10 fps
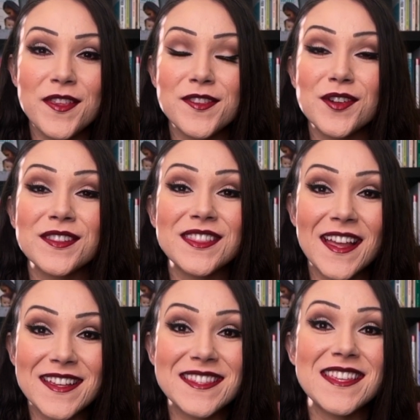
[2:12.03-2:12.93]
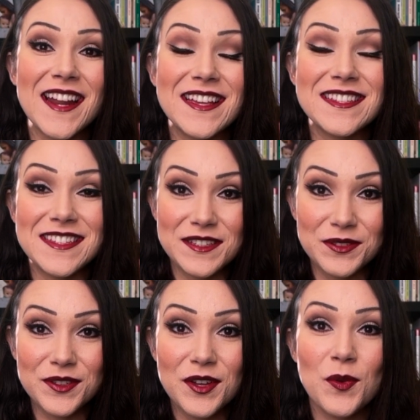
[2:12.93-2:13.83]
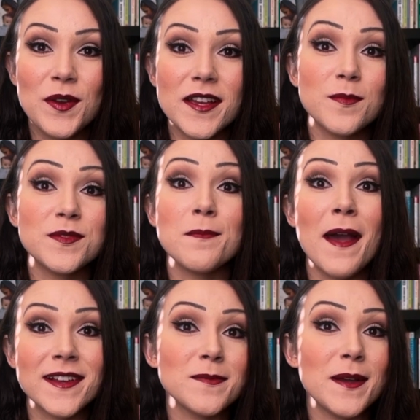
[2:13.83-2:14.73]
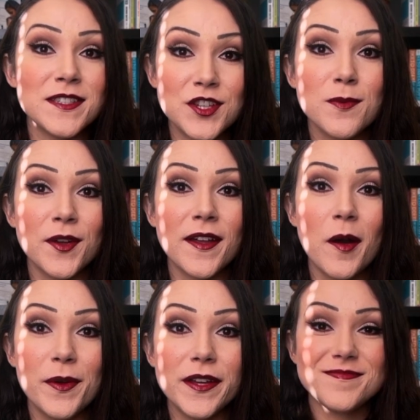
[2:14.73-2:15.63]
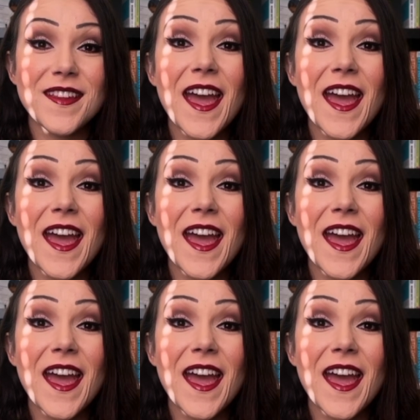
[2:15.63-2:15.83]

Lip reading: these are less than ideal when it comes to maximizing your milk output.